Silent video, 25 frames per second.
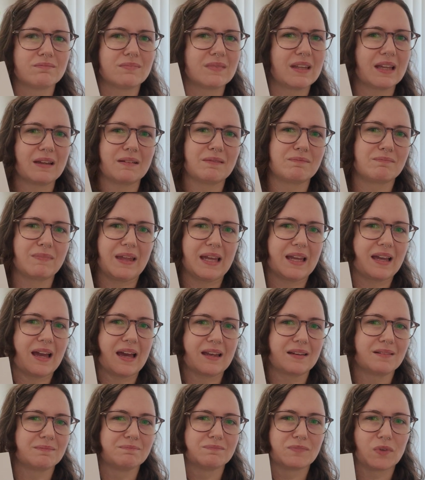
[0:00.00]
they like
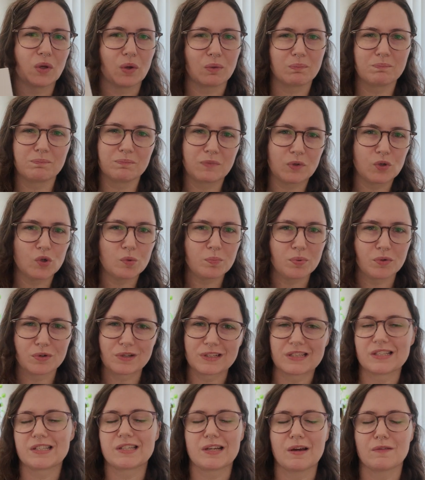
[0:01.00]
had a cookbook
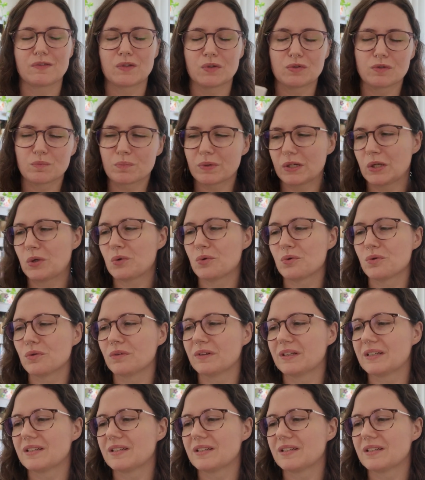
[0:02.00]
and stuff, so it was pretty cool.